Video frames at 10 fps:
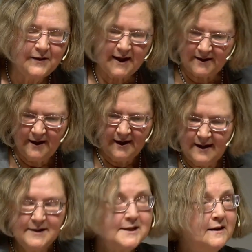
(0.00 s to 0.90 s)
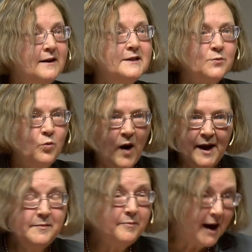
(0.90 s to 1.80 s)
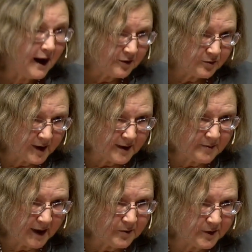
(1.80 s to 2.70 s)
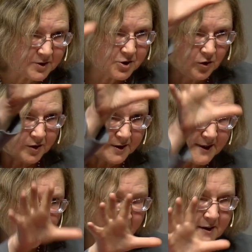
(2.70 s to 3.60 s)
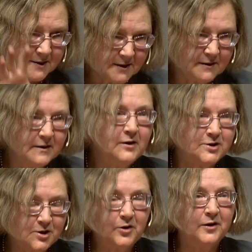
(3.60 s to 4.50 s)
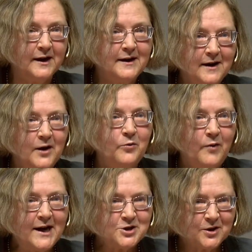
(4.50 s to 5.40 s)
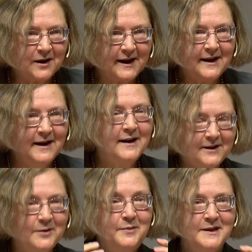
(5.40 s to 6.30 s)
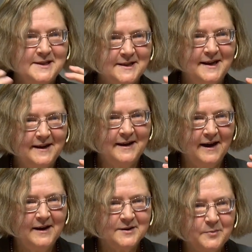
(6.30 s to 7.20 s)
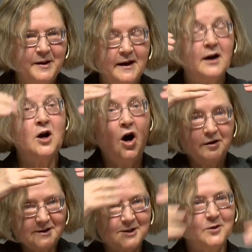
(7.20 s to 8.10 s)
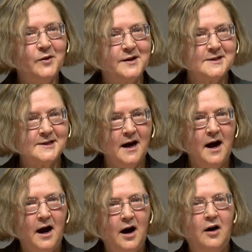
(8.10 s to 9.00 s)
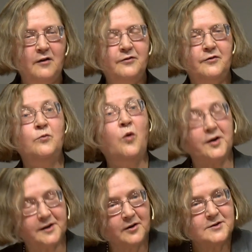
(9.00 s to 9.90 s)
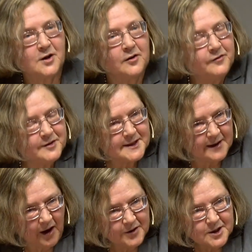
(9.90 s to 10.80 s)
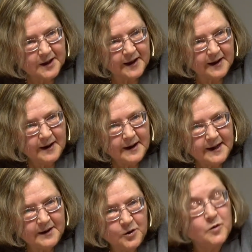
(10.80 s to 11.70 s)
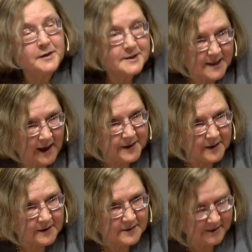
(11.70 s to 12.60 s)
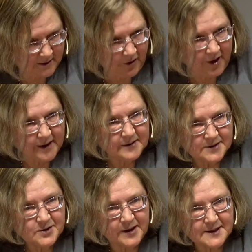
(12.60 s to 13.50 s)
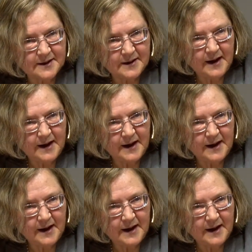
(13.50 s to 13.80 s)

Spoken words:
that here's at least one pathway by which shorter telomeres certainly rationally can be seen to be a consequence of what goes on physiologically in humans under chronic stress.